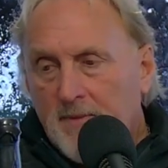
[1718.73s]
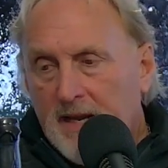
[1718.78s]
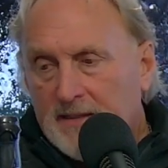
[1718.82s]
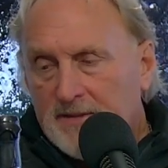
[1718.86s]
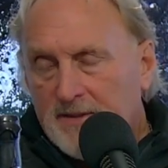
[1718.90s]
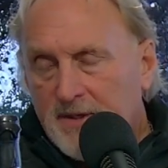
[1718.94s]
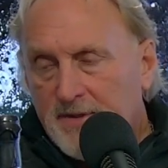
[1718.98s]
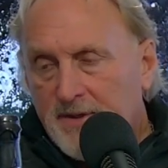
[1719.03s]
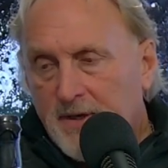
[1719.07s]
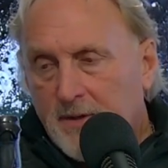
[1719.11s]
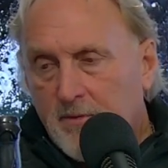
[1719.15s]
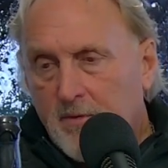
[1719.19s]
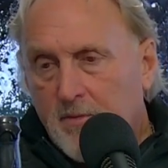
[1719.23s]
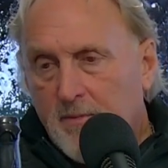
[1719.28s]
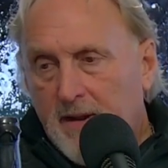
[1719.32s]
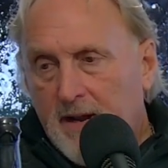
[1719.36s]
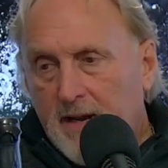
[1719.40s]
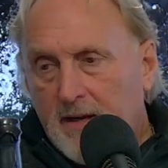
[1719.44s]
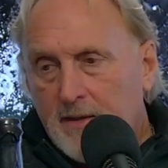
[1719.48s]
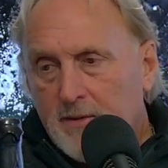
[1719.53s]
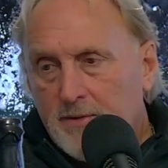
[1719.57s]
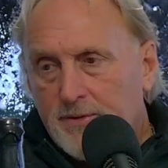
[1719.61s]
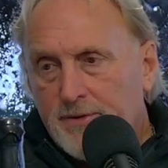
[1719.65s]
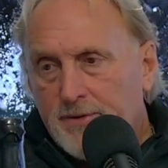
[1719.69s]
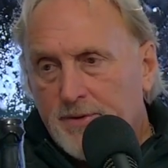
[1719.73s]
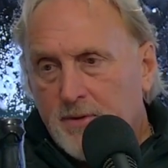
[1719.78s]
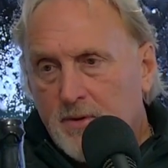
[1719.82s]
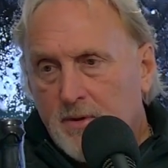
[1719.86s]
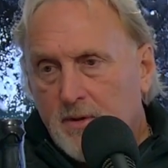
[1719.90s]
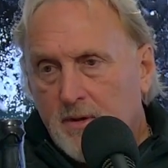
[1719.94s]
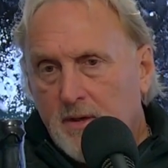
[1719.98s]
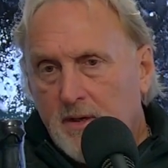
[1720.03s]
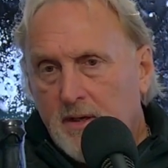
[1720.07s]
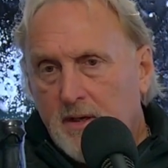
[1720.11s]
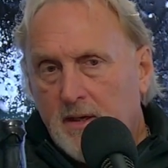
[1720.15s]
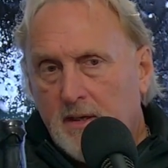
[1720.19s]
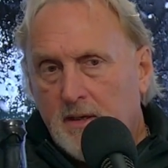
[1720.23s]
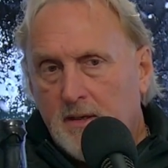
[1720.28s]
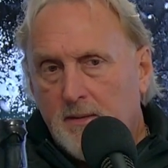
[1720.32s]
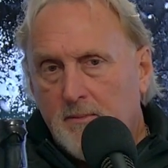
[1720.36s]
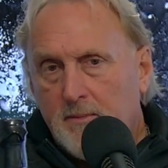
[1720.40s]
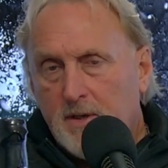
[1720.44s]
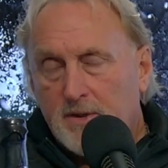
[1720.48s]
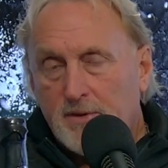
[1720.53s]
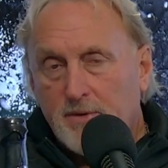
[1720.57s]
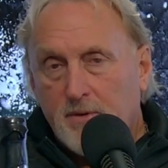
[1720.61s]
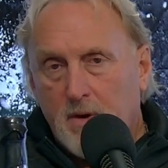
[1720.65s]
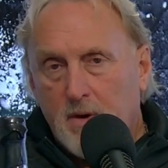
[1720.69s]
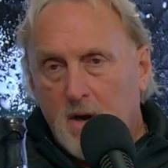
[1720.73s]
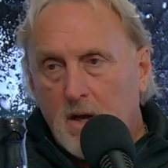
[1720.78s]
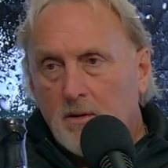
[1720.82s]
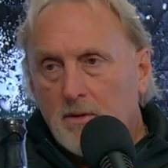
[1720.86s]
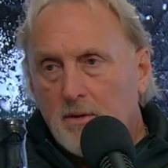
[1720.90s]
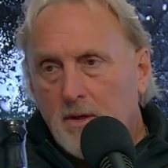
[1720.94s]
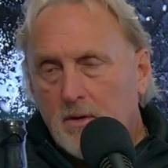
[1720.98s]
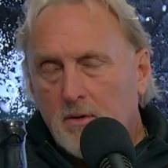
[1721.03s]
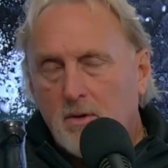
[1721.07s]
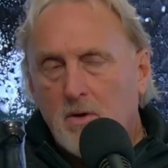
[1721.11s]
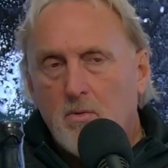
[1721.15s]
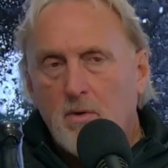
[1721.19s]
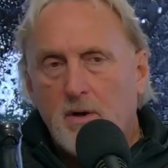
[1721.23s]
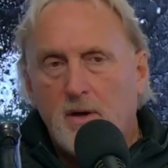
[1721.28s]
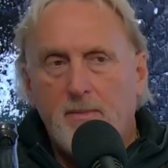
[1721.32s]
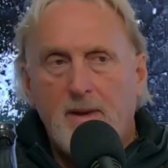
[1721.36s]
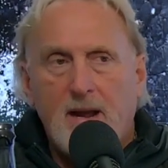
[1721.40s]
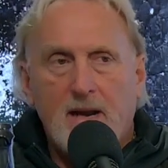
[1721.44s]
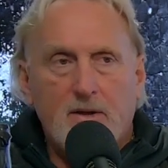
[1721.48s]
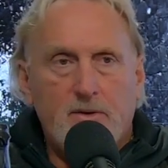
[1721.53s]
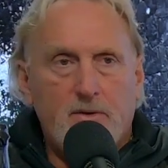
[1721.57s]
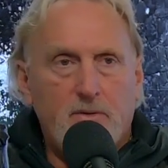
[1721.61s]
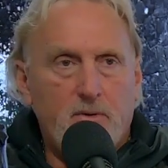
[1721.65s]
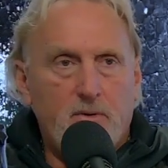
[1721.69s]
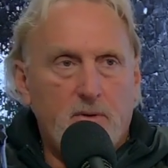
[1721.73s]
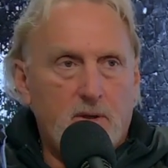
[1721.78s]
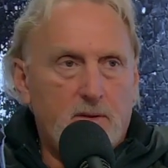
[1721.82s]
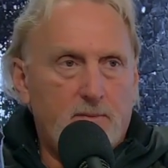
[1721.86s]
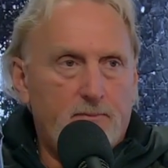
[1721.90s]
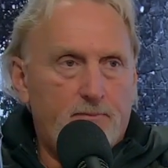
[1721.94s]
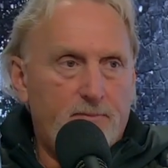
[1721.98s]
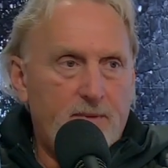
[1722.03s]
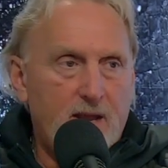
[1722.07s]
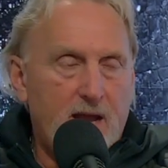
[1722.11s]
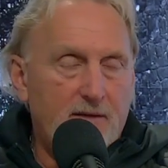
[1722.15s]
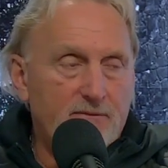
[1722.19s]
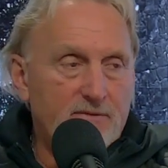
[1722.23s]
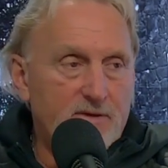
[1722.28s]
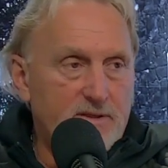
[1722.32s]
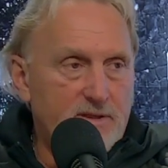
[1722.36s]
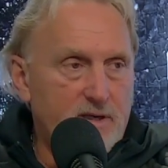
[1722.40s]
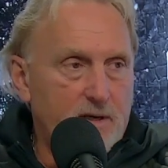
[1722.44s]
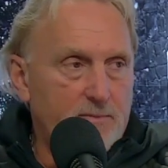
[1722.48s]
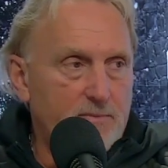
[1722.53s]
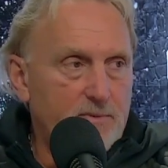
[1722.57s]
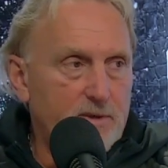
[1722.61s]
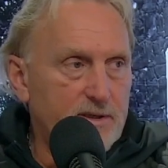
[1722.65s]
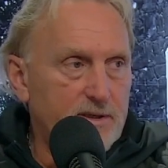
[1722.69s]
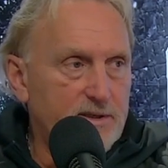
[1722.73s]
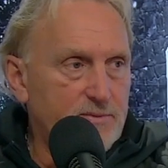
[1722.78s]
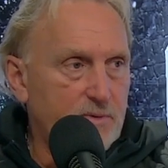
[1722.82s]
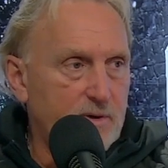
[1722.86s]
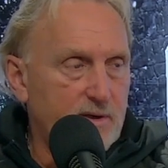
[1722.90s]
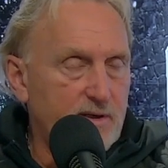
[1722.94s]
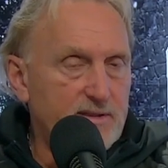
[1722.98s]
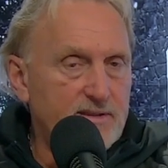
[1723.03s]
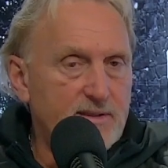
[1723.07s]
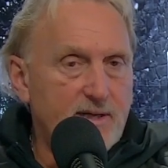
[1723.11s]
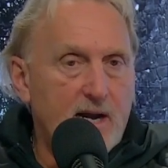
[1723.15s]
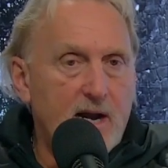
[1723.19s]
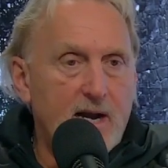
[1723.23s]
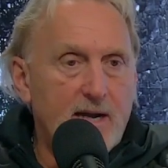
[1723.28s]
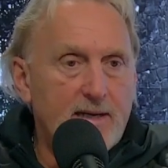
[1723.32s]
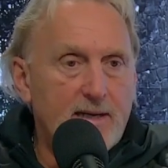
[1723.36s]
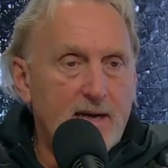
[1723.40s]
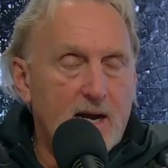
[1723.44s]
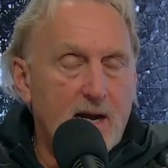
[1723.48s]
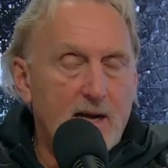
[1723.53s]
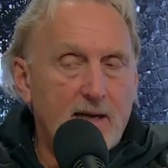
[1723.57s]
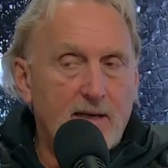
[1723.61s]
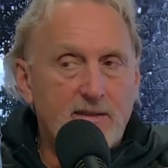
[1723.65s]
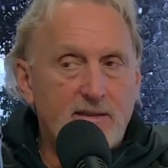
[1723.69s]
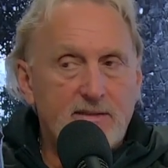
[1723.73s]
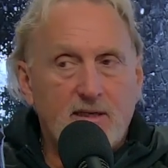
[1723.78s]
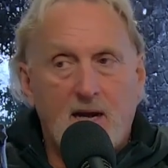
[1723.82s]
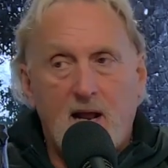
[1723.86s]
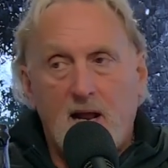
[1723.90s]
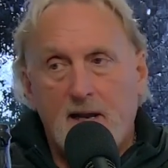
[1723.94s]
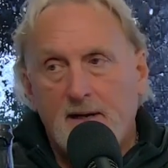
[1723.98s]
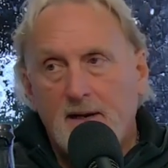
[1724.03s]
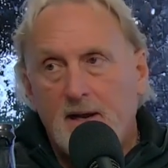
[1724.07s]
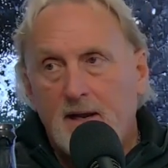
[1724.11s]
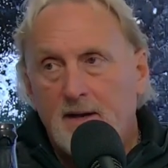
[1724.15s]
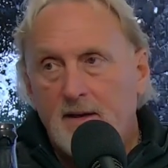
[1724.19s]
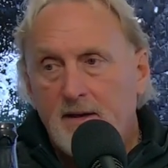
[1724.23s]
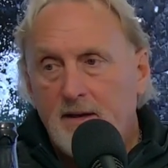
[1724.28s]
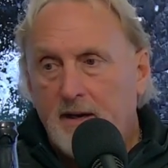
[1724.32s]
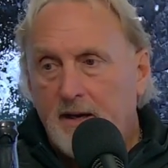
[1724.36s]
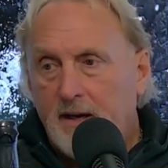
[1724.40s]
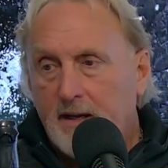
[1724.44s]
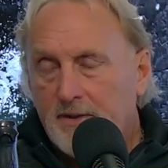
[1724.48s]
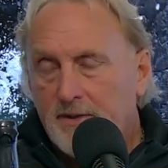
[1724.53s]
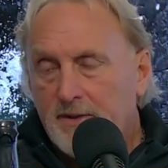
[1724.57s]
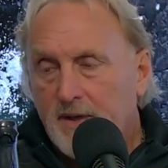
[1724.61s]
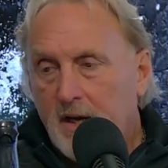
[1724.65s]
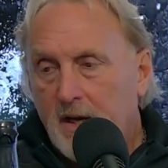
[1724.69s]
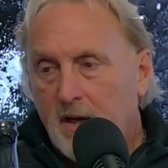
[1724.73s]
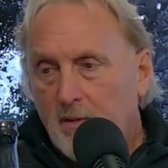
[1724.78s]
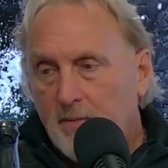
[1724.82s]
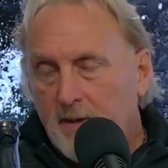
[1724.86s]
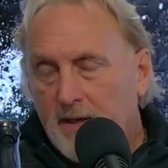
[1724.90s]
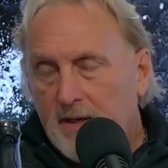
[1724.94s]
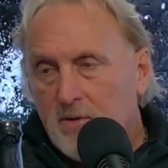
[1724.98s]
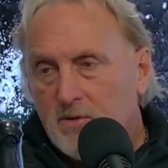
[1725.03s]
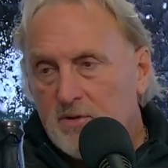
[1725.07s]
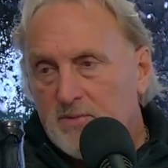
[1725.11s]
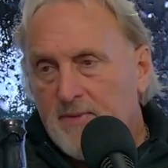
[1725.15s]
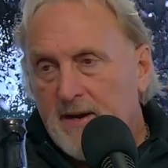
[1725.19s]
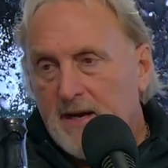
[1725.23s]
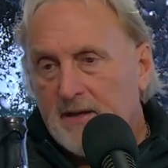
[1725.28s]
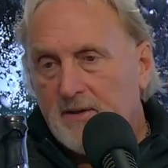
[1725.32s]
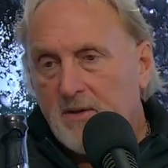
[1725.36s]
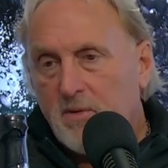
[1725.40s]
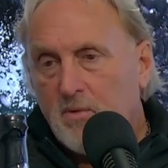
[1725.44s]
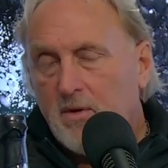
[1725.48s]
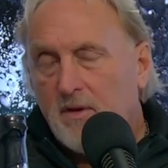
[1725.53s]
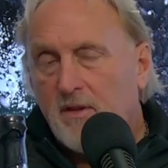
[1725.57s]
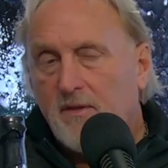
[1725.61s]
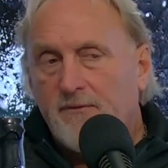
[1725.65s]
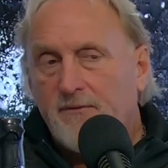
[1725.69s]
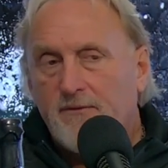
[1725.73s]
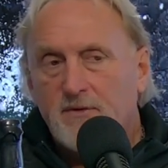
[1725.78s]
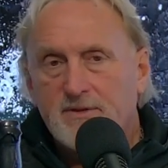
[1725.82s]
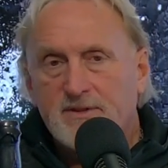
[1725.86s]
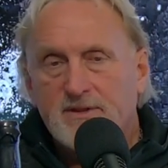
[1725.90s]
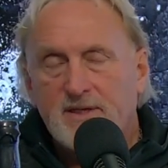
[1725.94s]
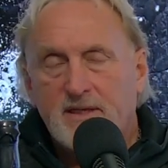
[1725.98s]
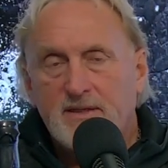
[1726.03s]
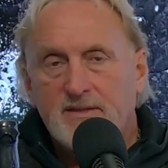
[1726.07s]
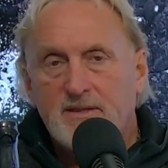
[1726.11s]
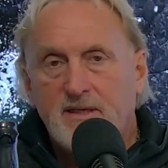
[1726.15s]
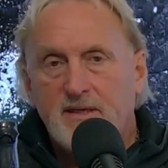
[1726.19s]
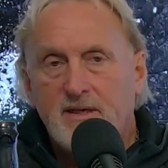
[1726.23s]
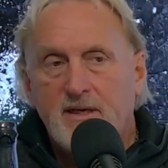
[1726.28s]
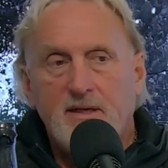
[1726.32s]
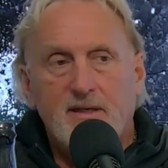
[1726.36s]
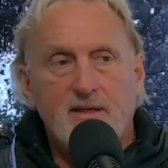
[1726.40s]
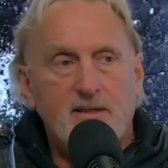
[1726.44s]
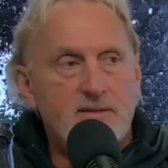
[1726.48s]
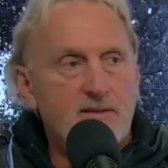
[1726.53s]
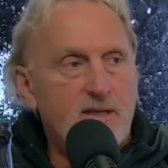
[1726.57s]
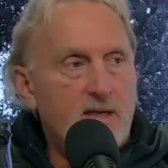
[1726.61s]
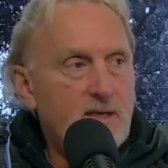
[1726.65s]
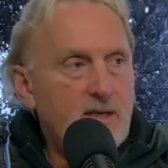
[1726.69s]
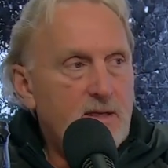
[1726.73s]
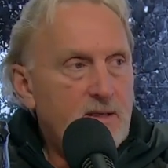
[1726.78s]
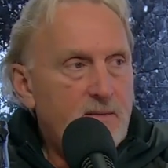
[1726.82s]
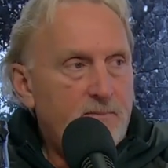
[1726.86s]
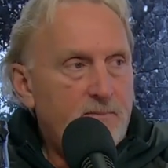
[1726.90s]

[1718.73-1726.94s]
as a general manager in Montreal, you know, going back to a obviously a place where he's an icon. He's an icon in the NHL, but he goes back there. One of the first things he did is